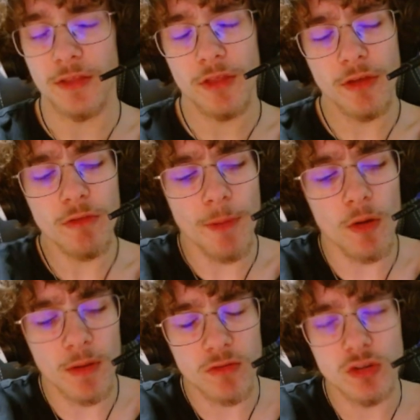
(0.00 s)
The thing with
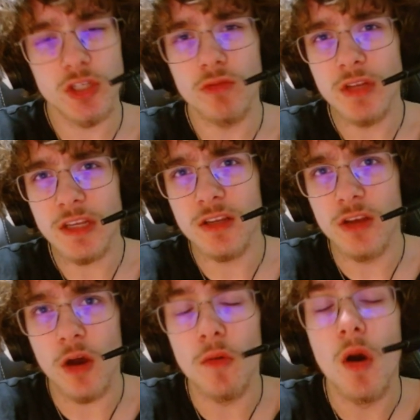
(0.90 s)
Pokemon storage, you need to
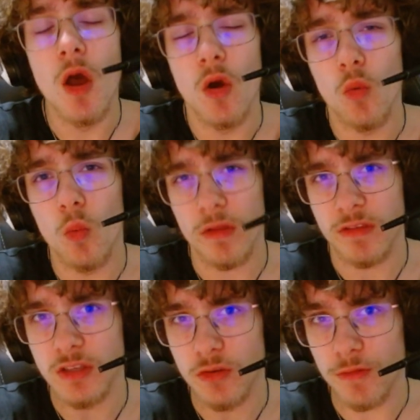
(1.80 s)
know what's
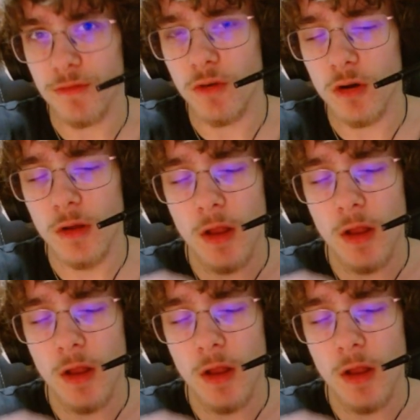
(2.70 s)
useful.